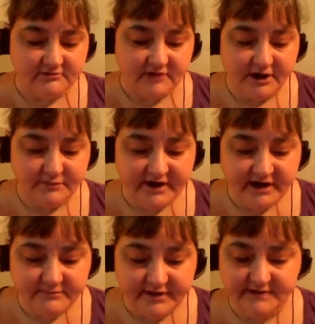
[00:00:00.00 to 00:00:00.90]
Chronic
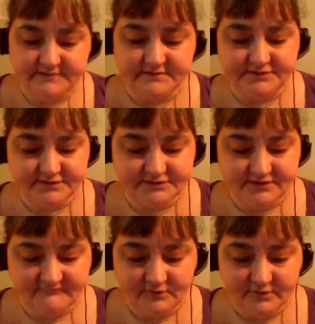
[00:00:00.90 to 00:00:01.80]
pain patients
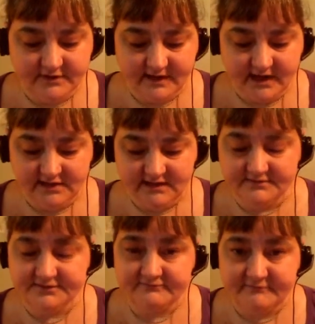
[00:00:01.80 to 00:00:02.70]
suffer with high
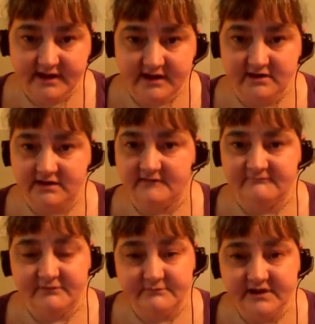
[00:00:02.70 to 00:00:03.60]
levels of pain
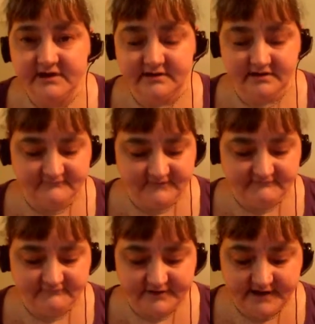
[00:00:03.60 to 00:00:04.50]
every minute of
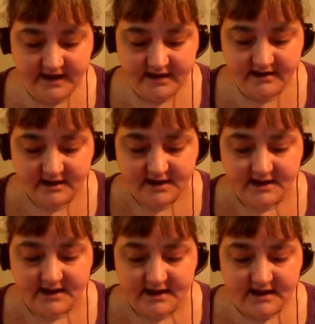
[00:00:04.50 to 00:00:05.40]
every day,
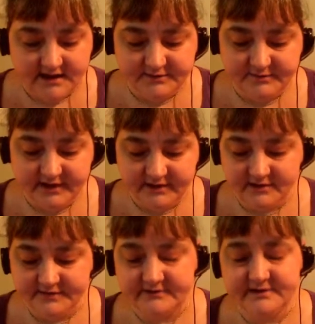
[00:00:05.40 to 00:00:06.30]
and
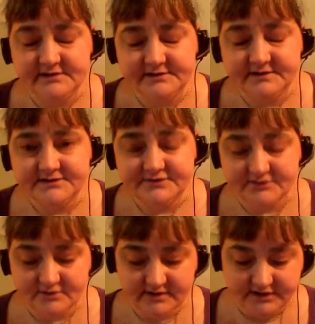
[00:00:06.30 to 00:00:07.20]
depending on their
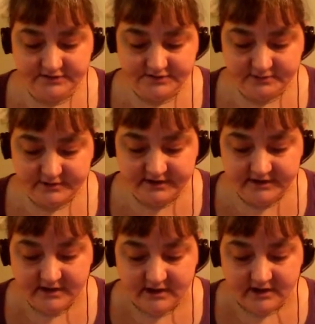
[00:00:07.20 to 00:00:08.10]
illness,
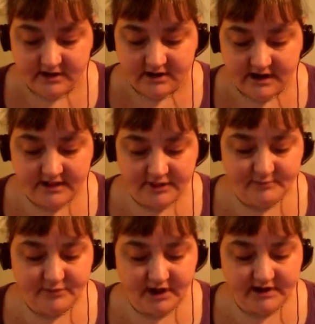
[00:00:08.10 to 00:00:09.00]
injury, and
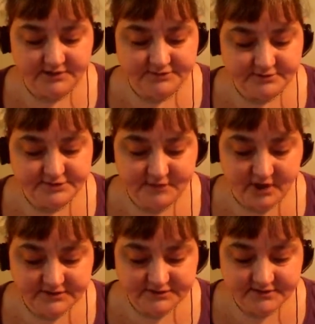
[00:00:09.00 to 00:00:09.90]
their body's
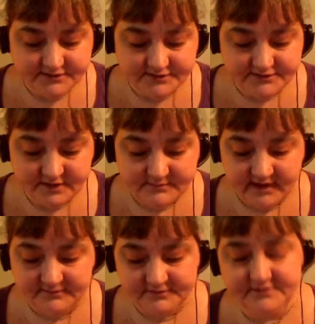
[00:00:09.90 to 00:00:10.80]
responses, some
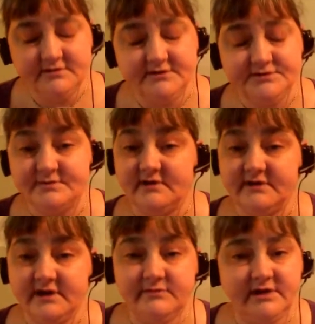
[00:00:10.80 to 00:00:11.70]
have to do this
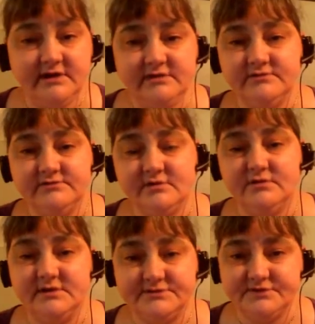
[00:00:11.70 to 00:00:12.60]
without any pain
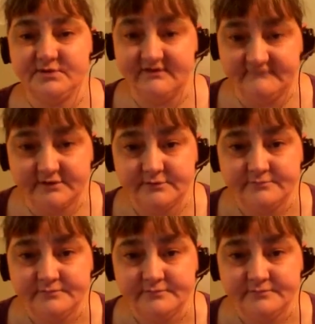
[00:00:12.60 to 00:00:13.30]
control whatsoever.